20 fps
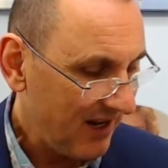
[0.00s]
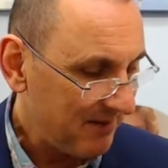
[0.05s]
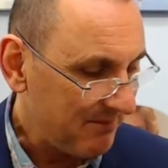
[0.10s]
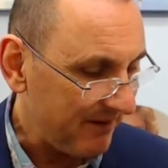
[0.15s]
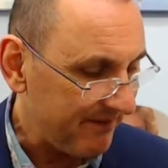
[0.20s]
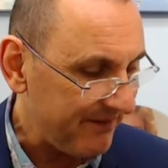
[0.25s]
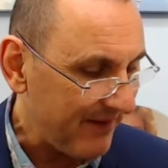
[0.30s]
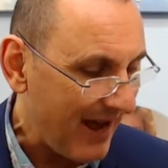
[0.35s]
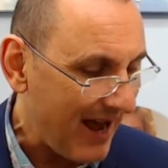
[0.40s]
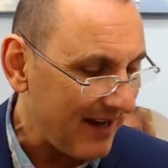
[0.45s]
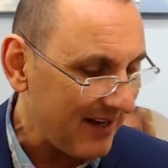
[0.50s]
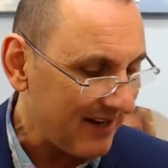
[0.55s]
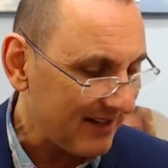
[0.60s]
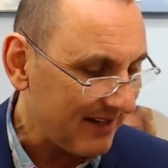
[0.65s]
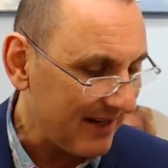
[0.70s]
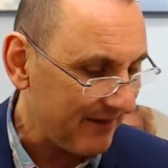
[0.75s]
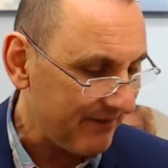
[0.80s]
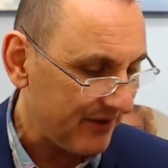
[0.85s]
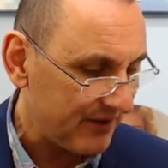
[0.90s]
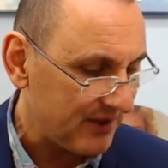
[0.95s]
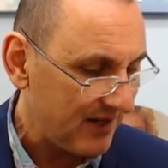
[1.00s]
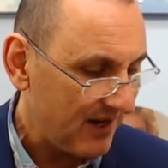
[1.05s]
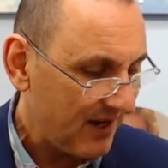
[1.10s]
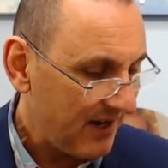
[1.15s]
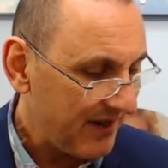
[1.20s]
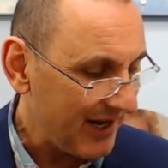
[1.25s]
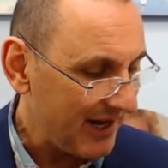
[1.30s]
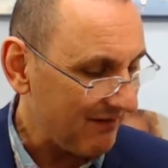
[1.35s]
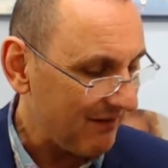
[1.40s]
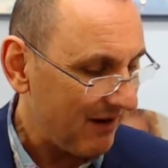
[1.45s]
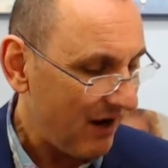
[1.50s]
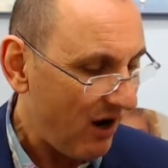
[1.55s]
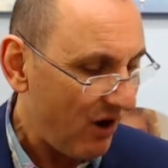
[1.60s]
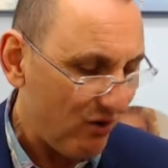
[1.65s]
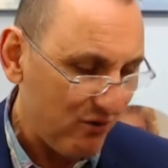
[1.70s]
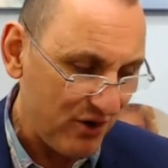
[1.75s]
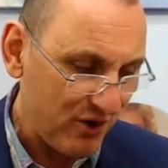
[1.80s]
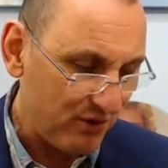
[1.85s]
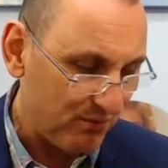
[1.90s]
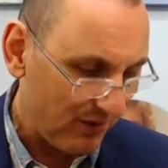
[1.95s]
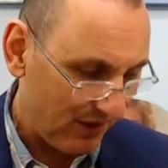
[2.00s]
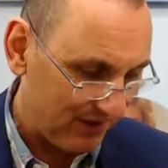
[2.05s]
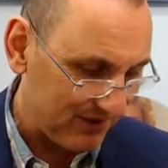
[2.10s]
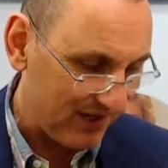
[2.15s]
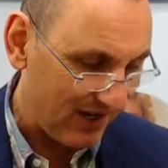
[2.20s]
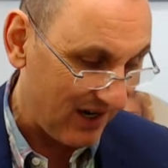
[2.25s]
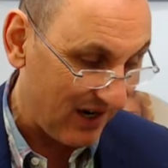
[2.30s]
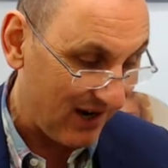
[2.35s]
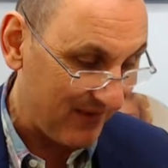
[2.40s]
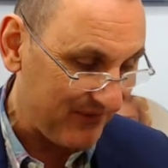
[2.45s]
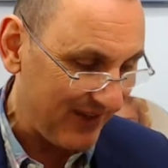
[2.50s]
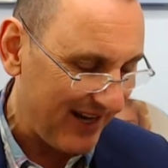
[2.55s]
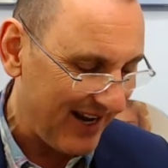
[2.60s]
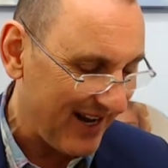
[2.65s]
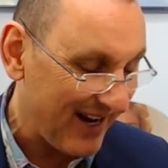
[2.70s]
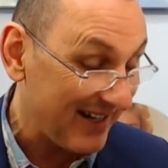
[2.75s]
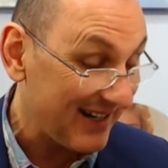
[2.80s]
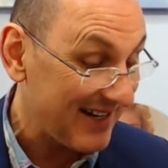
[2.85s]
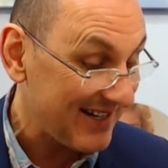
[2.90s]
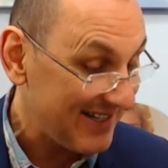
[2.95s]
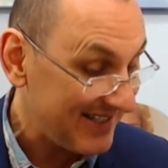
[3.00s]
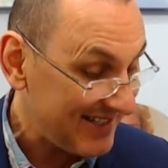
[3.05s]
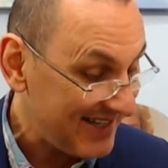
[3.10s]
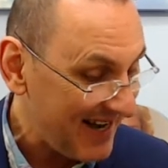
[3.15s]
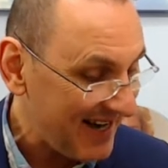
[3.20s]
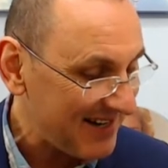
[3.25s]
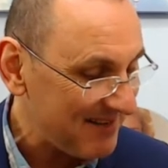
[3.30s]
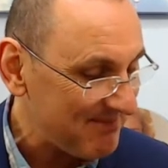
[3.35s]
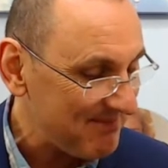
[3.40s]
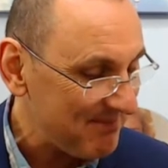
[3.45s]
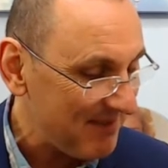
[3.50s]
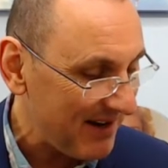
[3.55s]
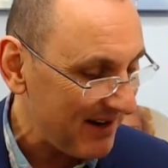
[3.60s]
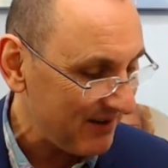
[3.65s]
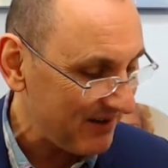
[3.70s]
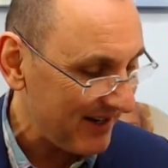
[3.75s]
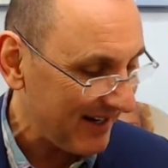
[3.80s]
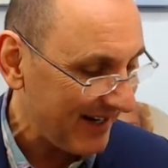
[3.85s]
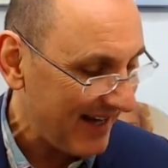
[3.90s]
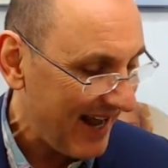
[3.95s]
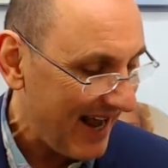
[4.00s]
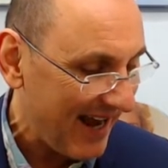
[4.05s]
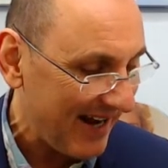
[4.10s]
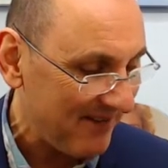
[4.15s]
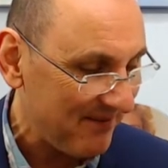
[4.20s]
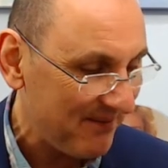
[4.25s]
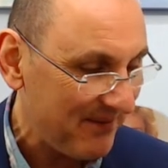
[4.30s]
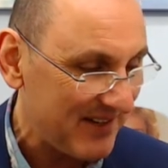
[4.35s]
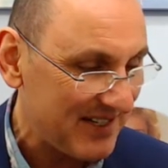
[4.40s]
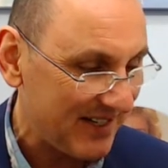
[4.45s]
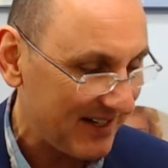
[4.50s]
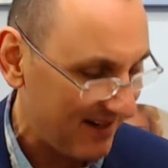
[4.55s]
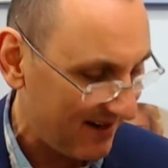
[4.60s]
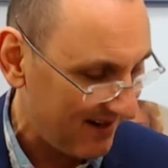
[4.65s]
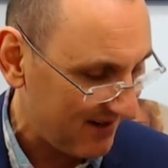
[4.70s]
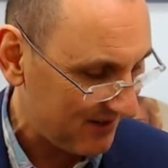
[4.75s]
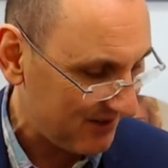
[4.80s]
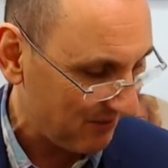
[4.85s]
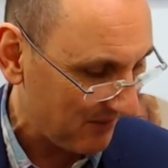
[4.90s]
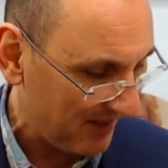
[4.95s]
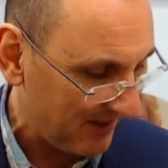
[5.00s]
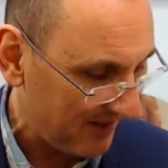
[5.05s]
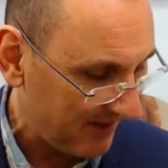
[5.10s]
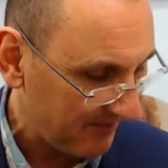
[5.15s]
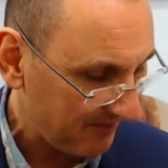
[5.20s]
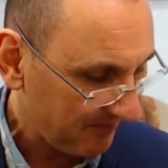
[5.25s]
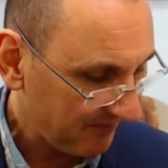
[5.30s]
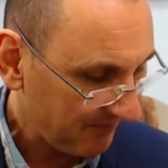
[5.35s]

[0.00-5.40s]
But for Alan Gifford, they're a whole new world after he had a second bionic hand fitted last week.